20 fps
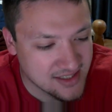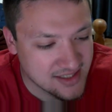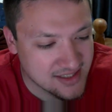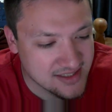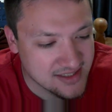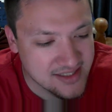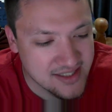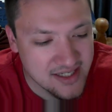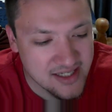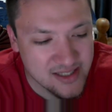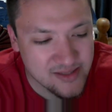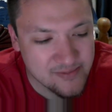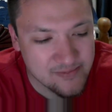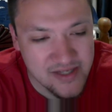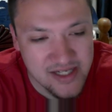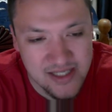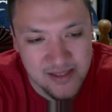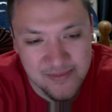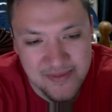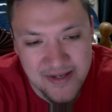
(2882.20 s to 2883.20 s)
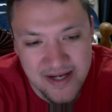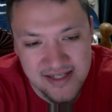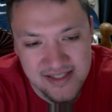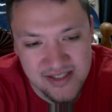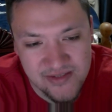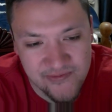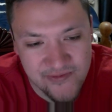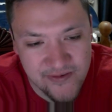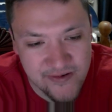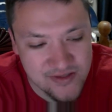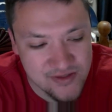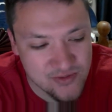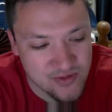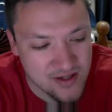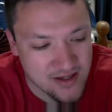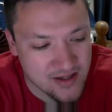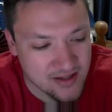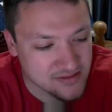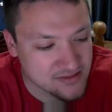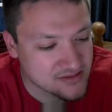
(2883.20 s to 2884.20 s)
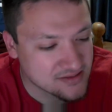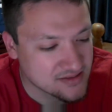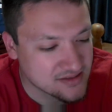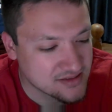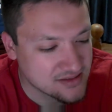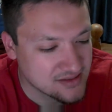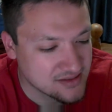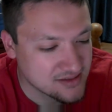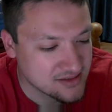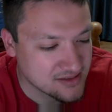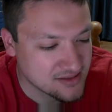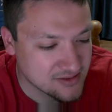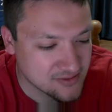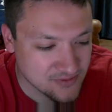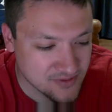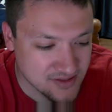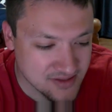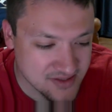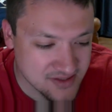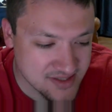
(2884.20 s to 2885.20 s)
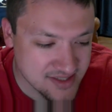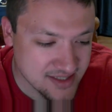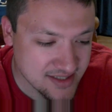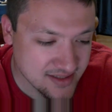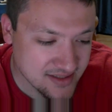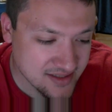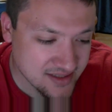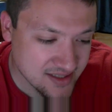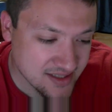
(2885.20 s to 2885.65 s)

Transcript: again, make it past the first round? We'll see.